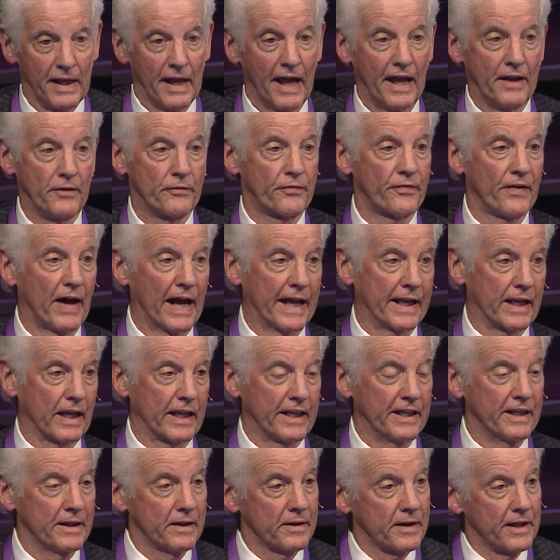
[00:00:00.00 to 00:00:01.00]
And
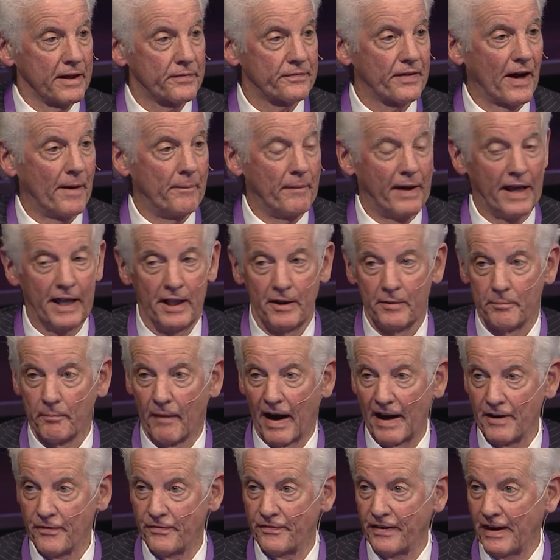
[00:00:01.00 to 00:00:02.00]
finally, if I may,
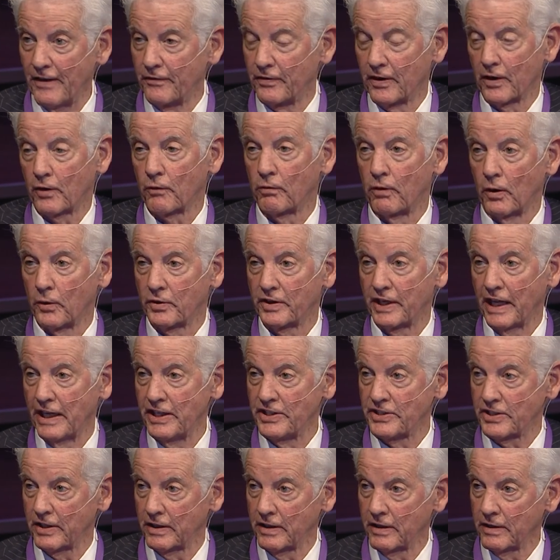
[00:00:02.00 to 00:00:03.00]
my favorite
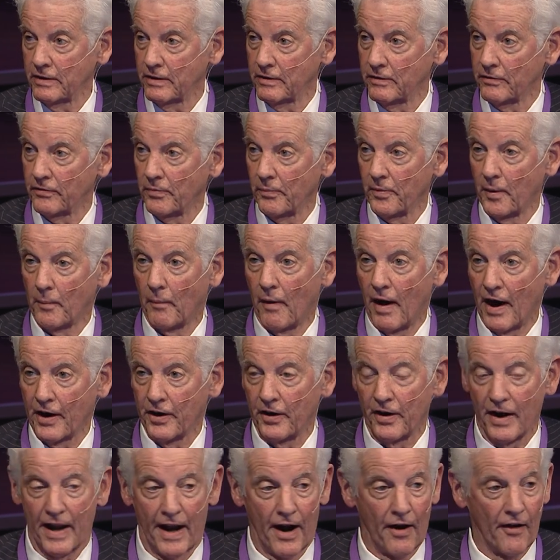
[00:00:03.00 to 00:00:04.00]
quotation from the
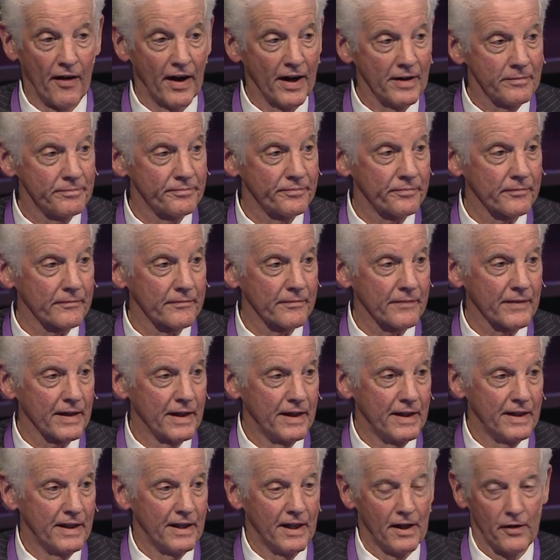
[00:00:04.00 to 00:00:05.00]
modern era,
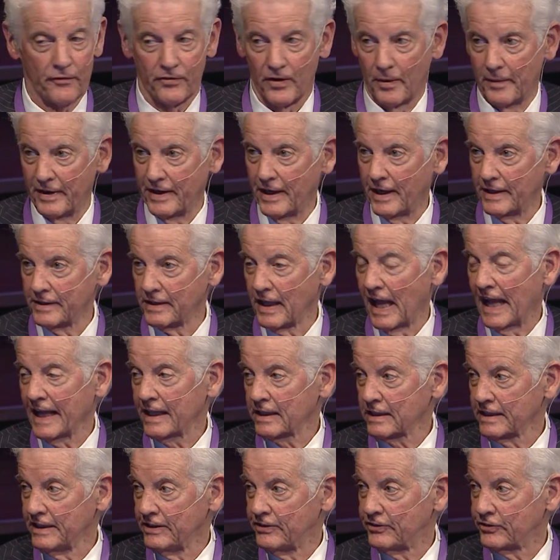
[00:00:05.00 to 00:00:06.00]
from an
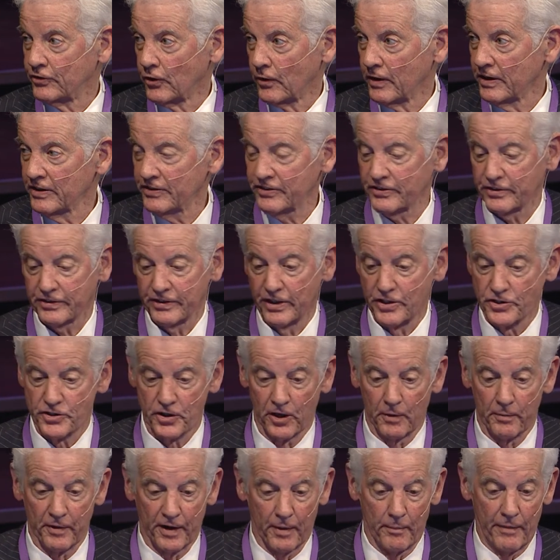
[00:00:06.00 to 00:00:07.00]
unlikely source, the
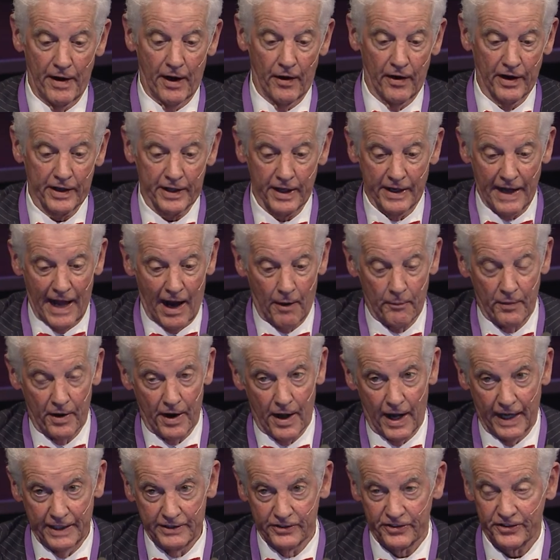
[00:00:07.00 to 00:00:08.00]
German-American Albert
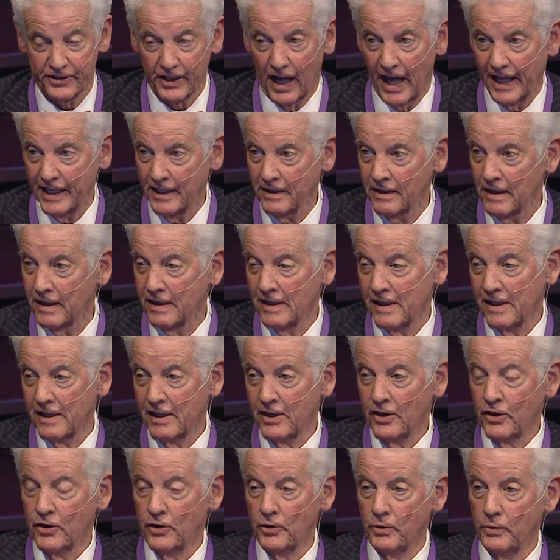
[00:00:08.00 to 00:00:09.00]
Einstein,
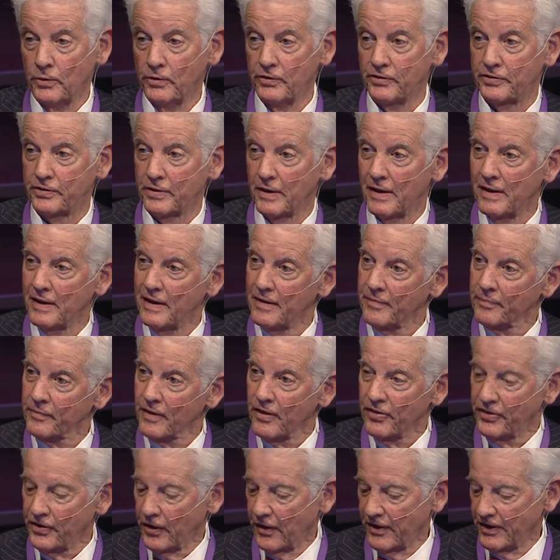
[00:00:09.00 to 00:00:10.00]
whose
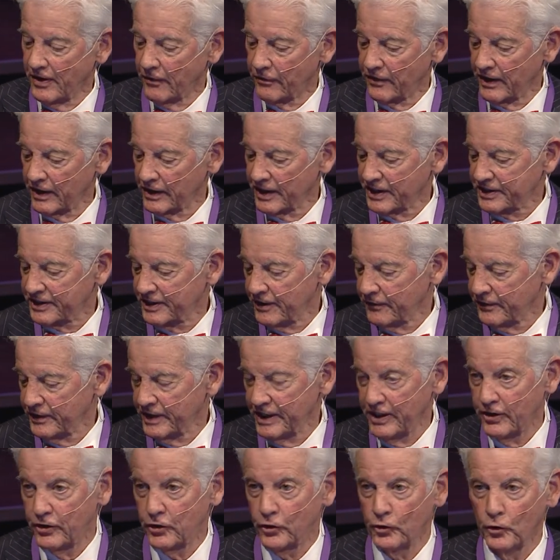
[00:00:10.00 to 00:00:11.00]
theory of
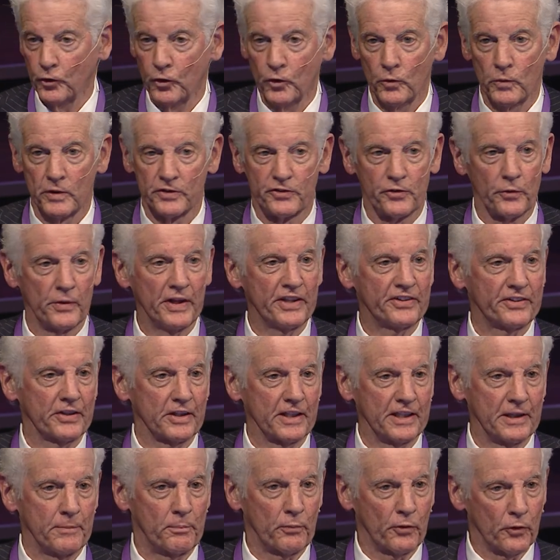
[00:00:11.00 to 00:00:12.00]
relativity 2 was
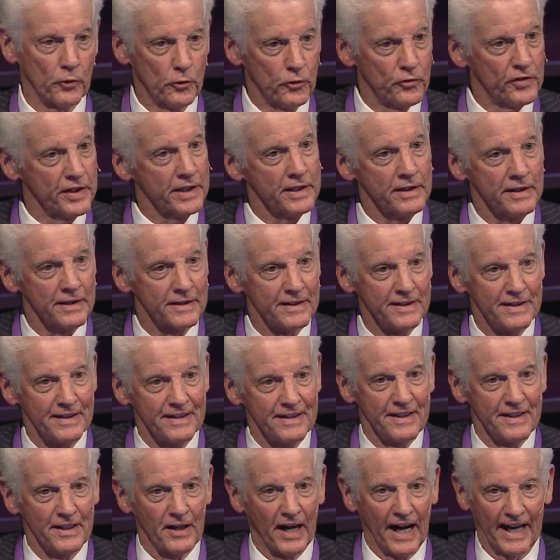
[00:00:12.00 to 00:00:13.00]
recently proven,
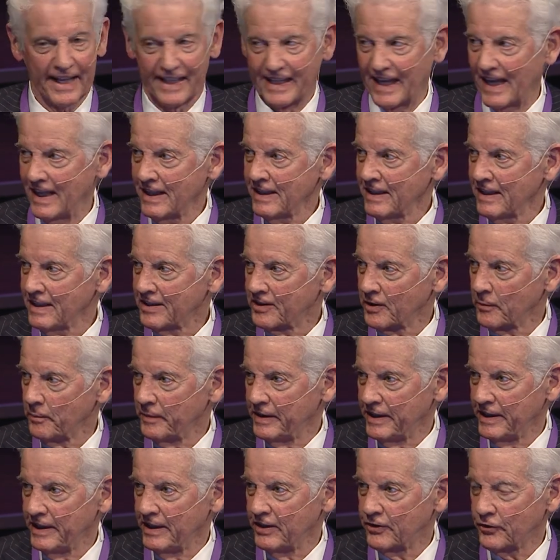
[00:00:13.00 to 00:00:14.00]
again, to
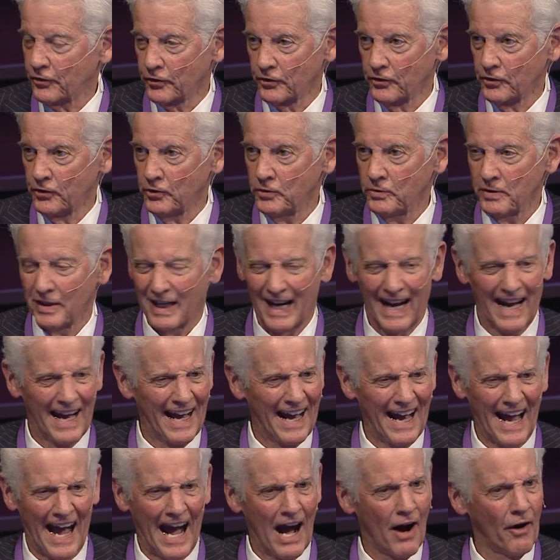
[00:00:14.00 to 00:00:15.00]
be true.
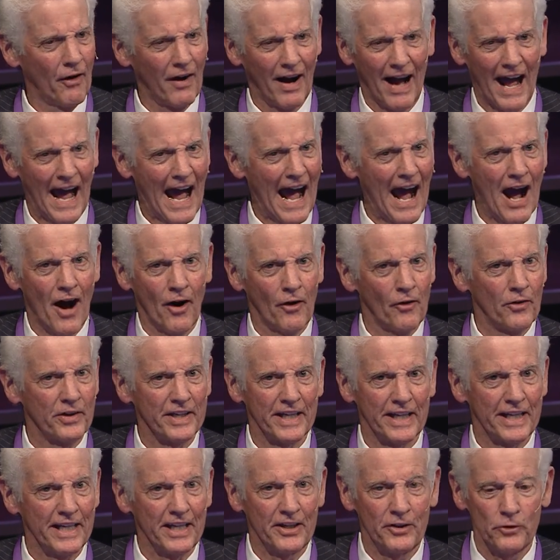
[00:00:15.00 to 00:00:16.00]
How
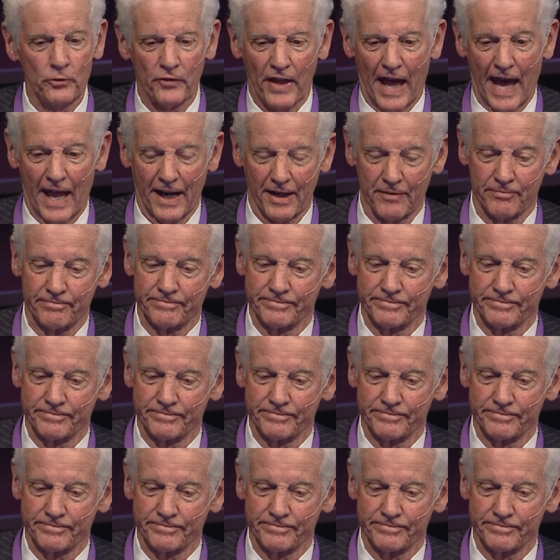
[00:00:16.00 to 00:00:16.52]
did he do that?